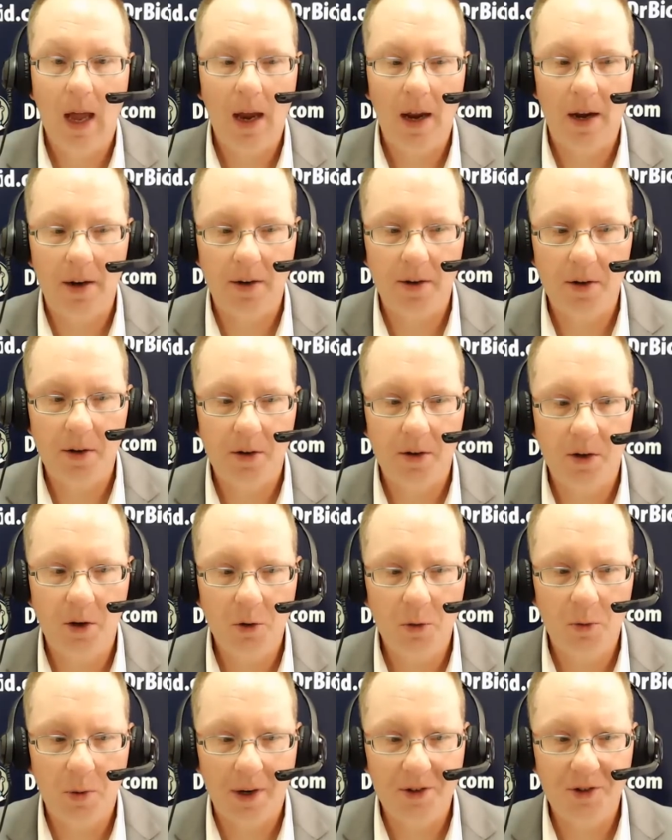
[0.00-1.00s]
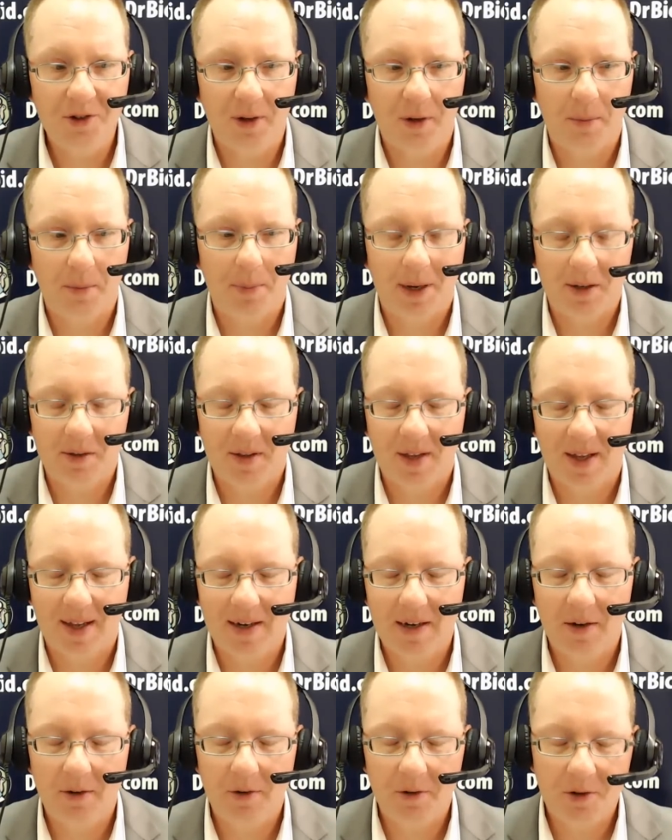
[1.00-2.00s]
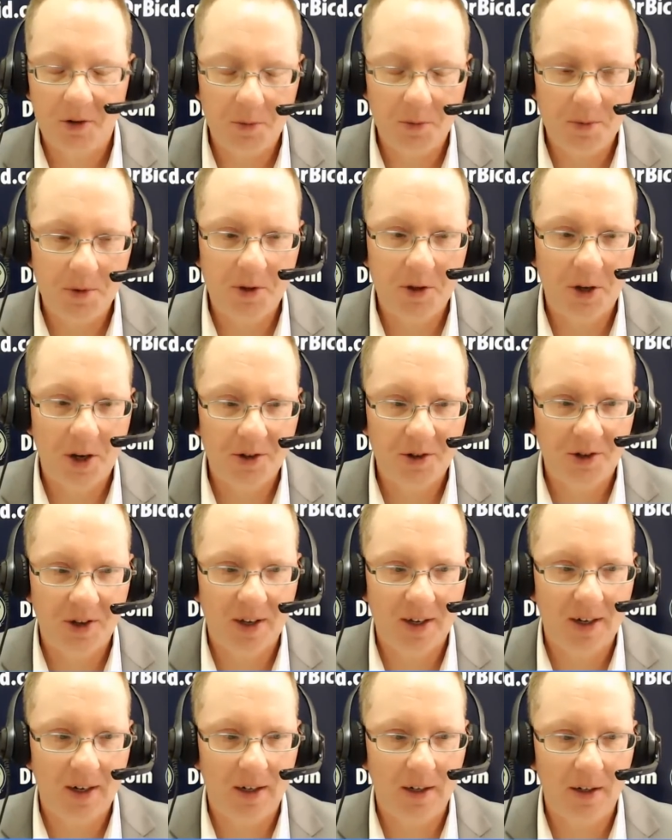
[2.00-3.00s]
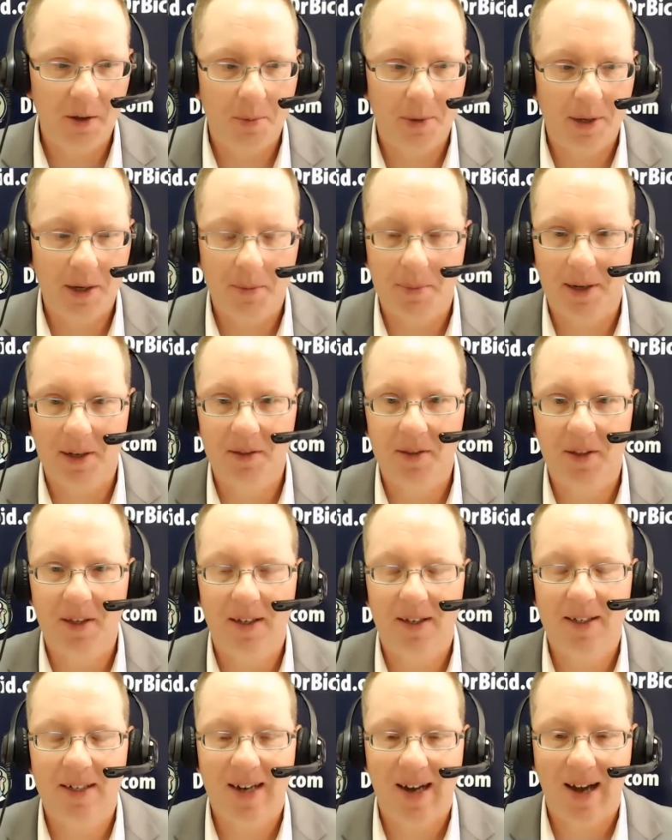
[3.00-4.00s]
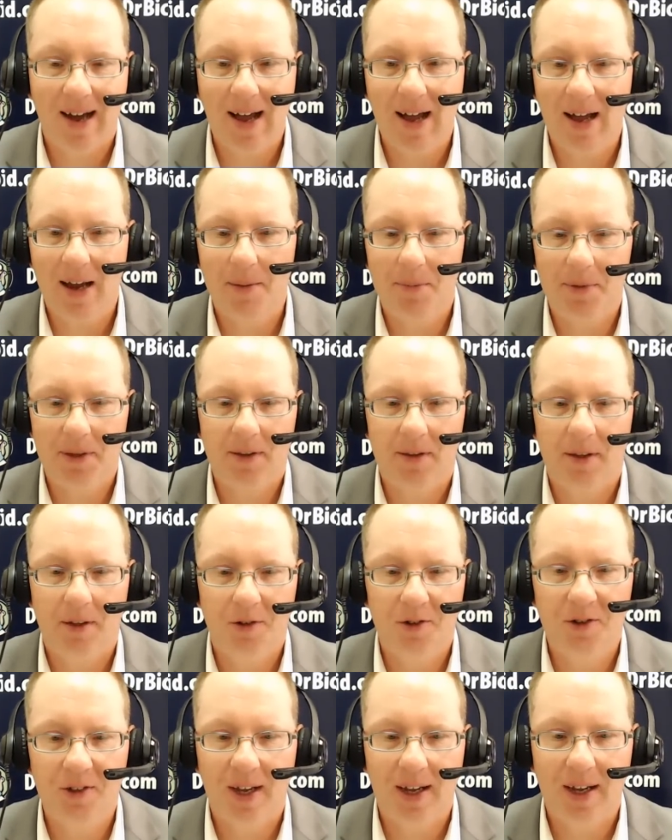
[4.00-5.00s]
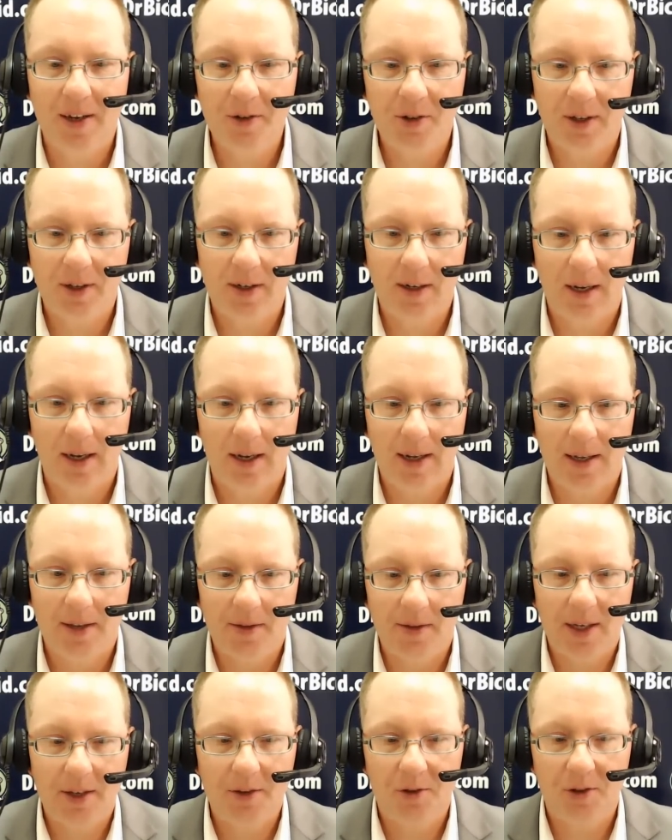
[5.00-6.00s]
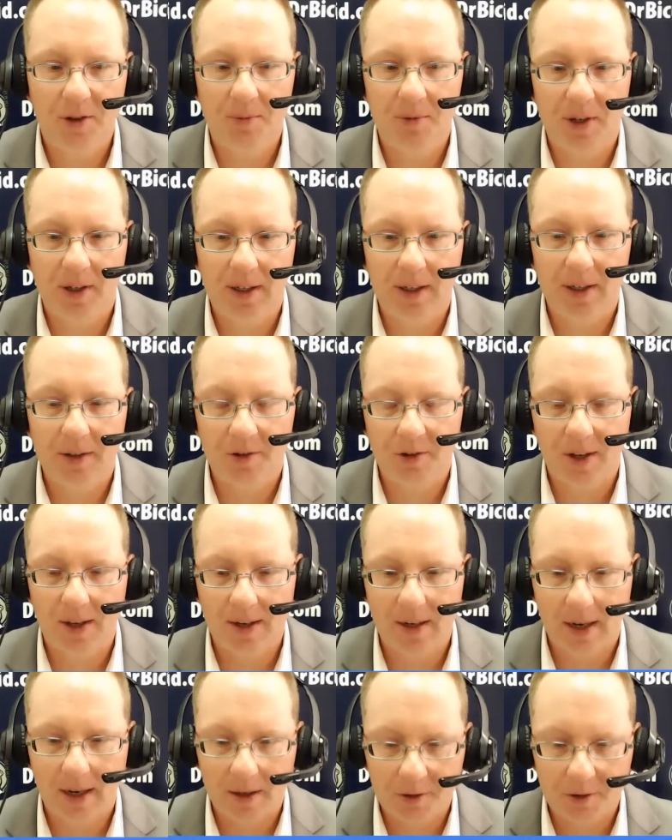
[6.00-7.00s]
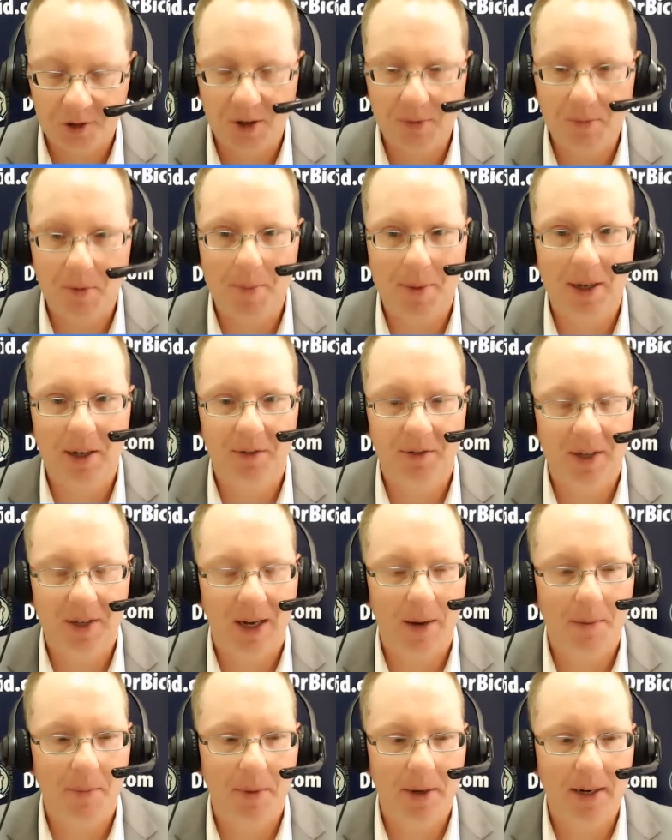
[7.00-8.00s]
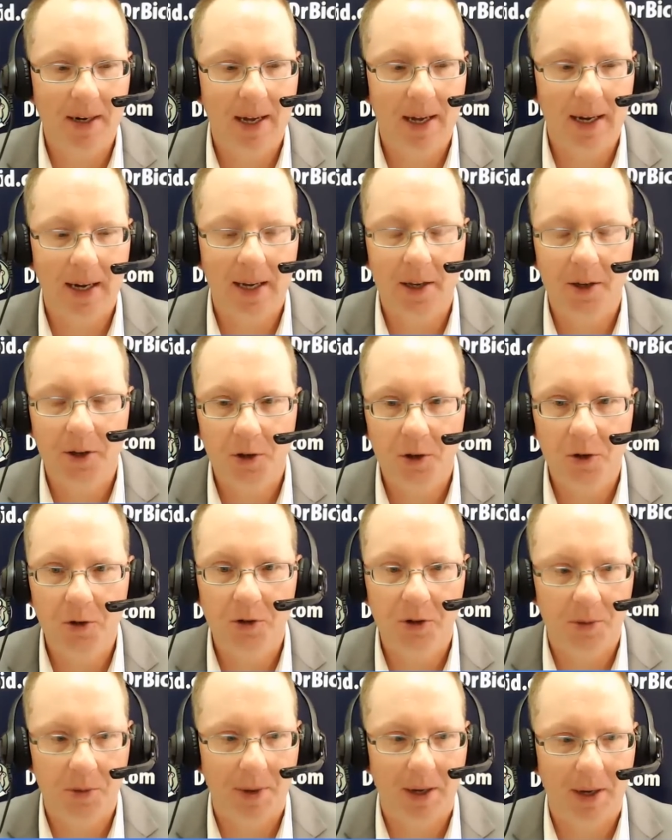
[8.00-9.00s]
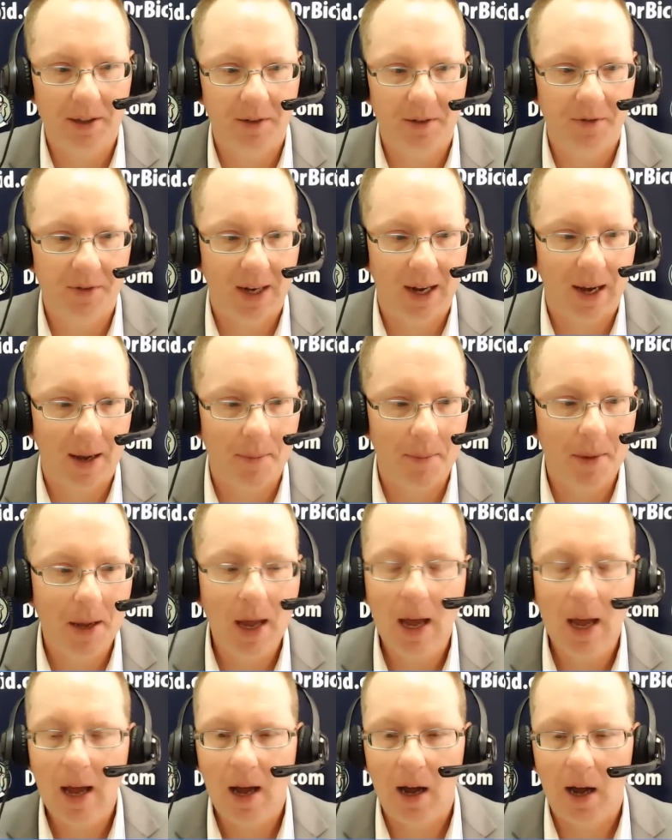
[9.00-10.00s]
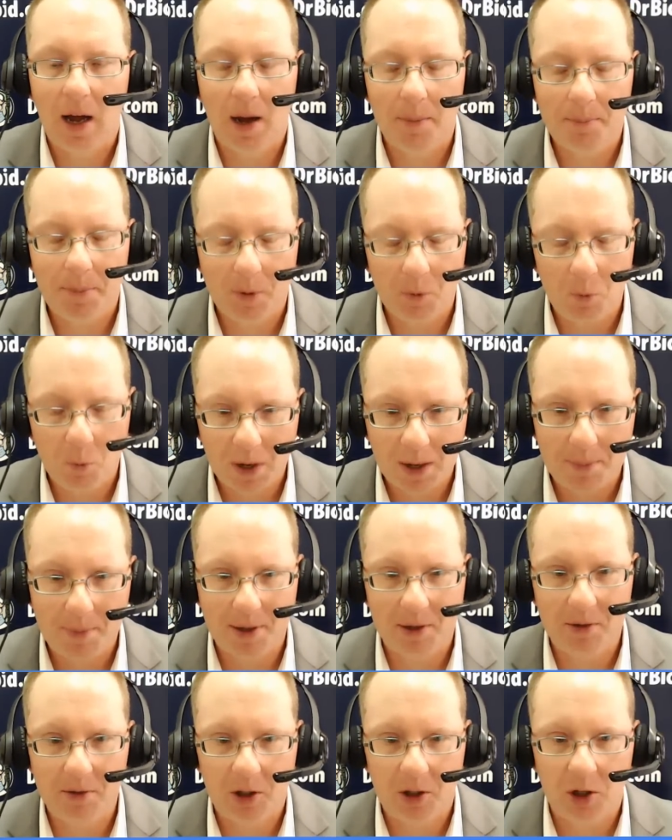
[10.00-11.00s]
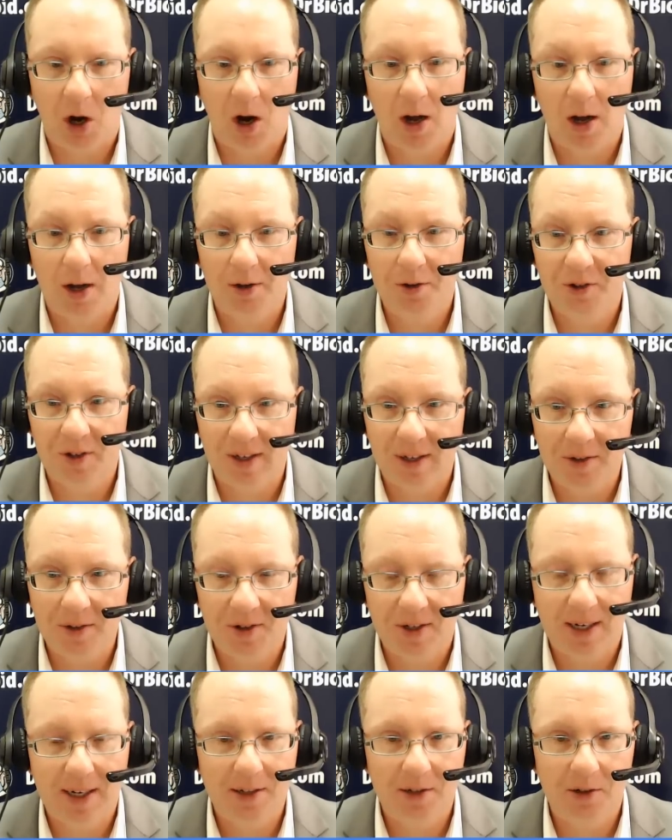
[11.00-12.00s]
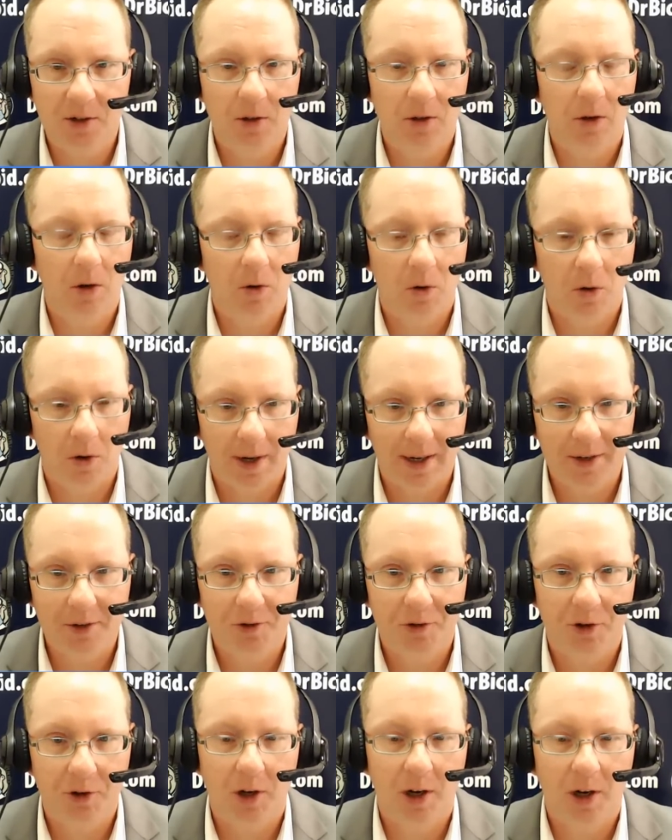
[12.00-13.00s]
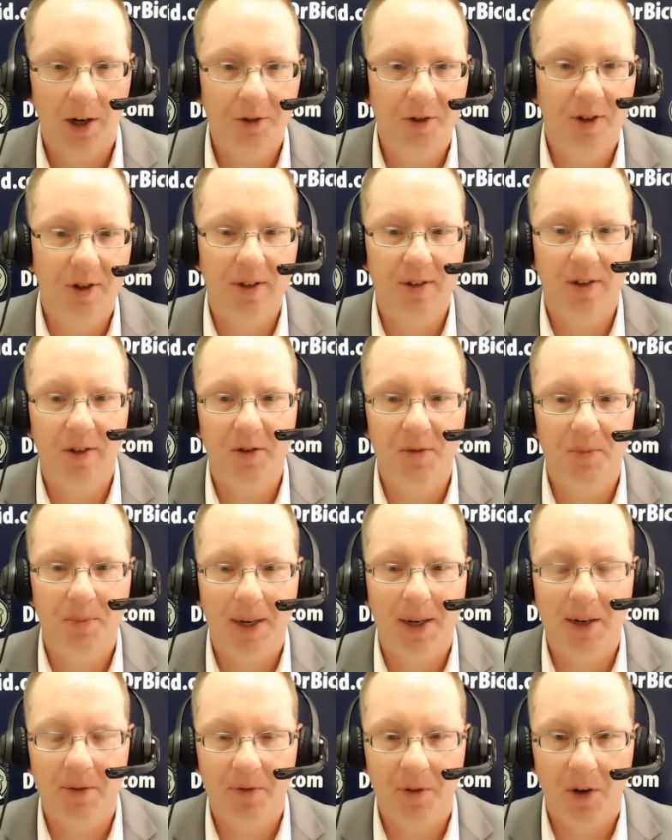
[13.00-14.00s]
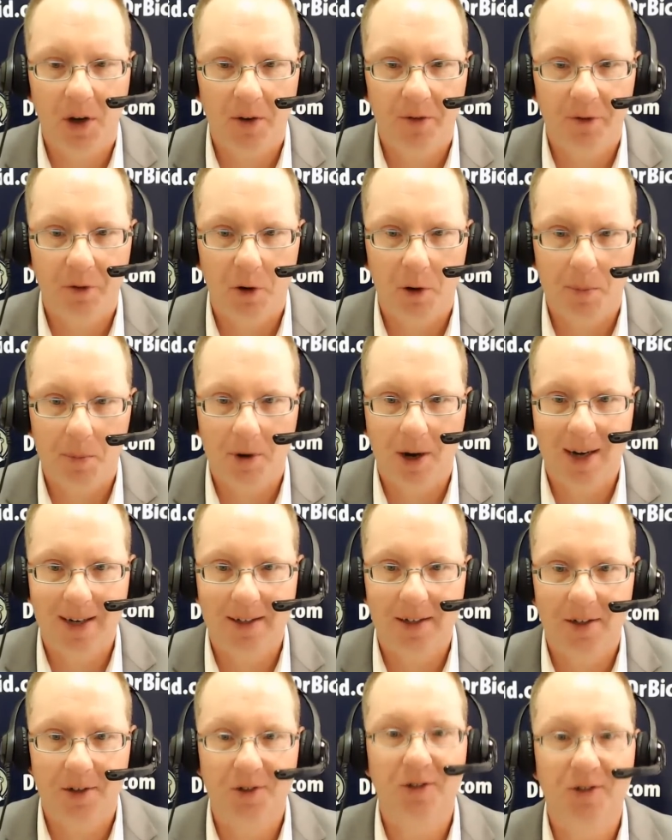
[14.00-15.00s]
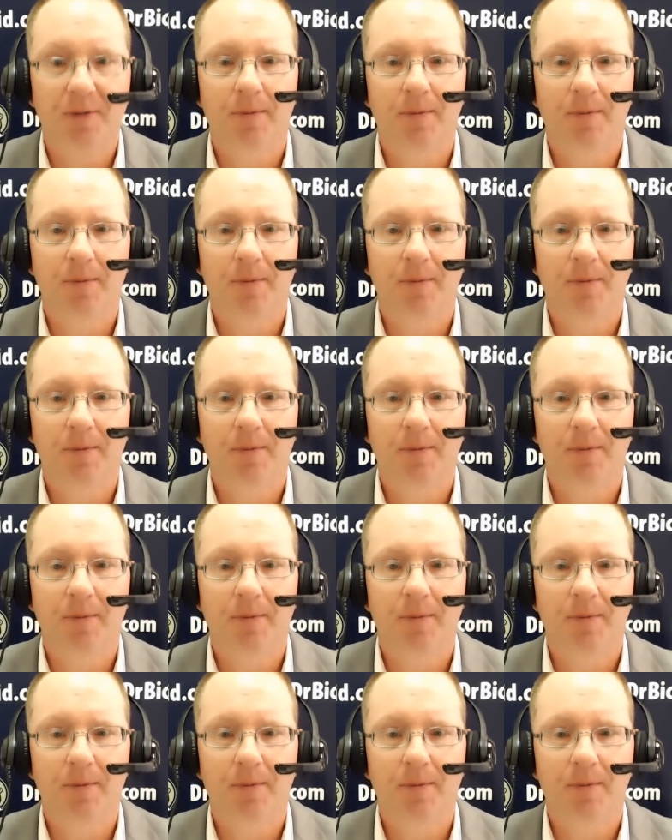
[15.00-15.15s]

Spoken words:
No question about that. Now, you touched on a little bit about the time that this takes, and that seems like it's some amount of time, but not a huge amount of time. But what about cost, incidental or extra costs that this might involve for a practice?